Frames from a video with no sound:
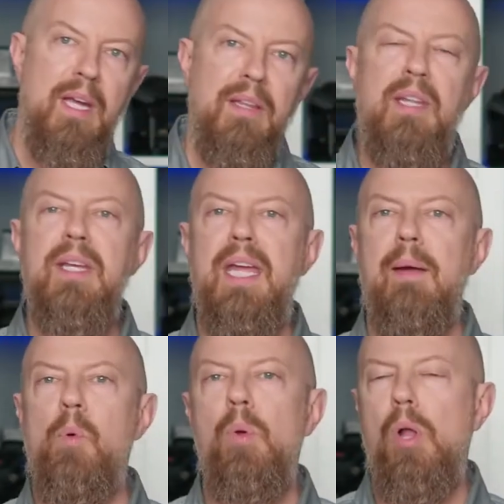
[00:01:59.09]
then the
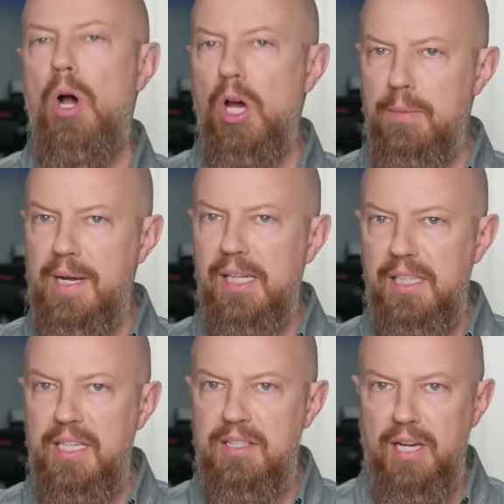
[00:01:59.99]
camera will automatically
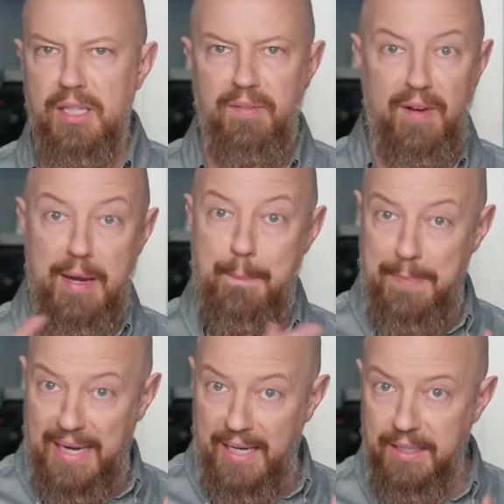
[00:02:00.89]
detect if I am
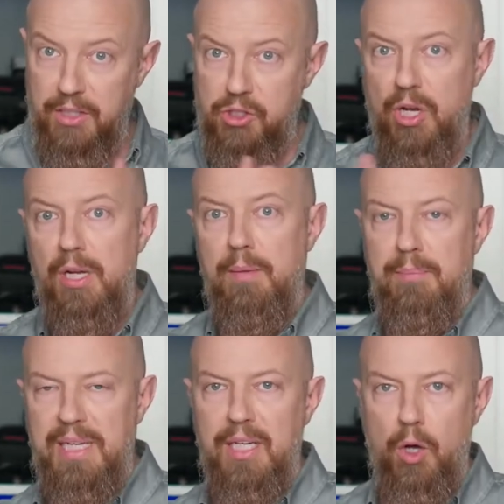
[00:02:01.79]
panning the shot, meaning